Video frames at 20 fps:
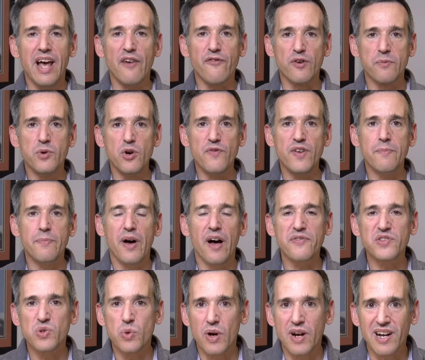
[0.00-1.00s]
Now, for movie
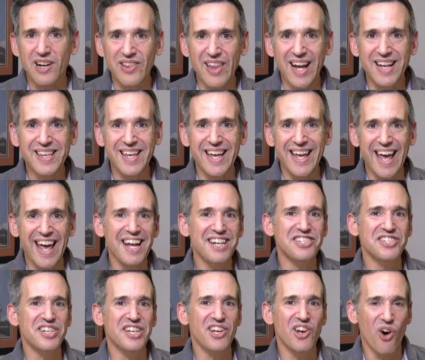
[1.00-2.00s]
buffs who are collecting
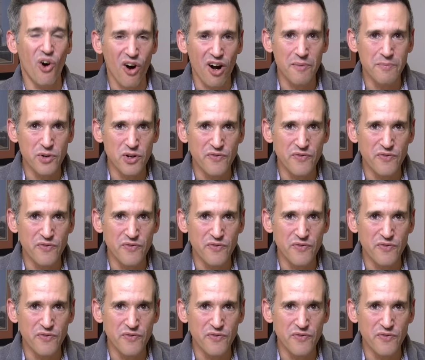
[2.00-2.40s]
HDR